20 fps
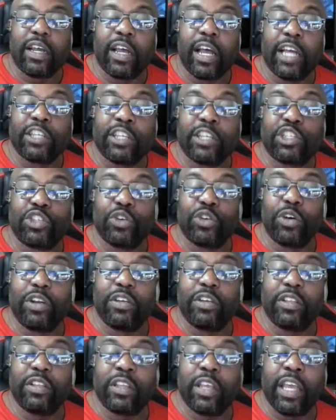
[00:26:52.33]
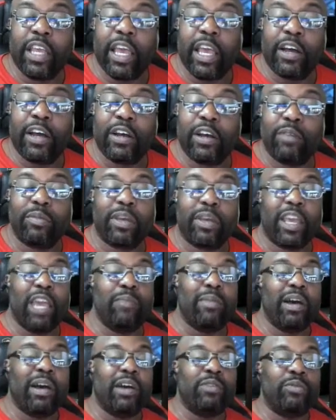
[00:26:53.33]
I saw that they
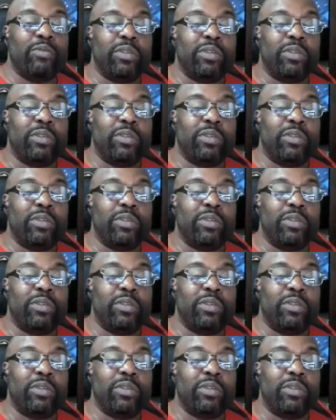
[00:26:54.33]
came out